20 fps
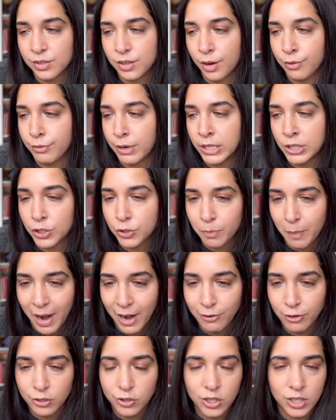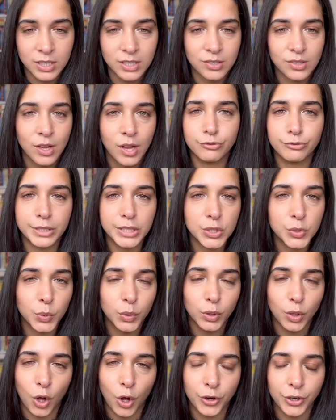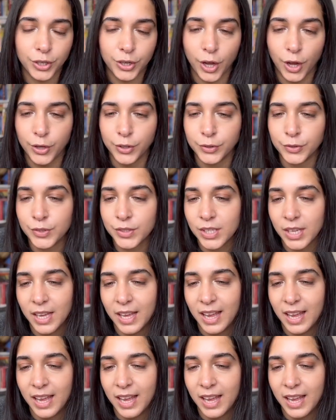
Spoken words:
arranged marriages, ritual honor codes.